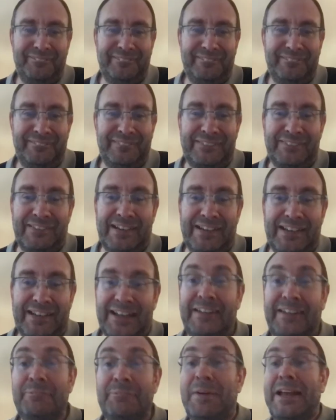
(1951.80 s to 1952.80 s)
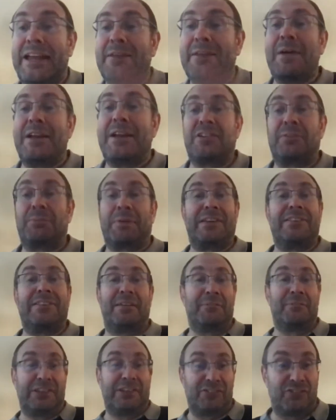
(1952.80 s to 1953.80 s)
The great, and it may just be
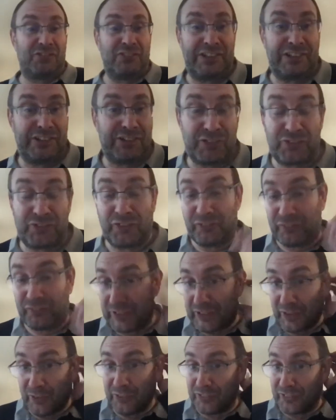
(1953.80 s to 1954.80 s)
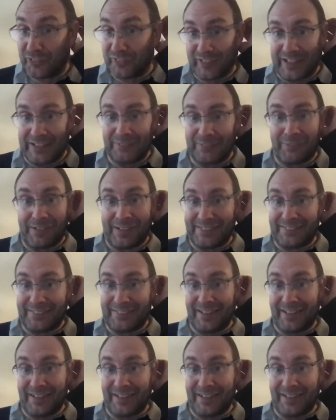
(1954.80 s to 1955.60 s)
something that's really useful for users anyway.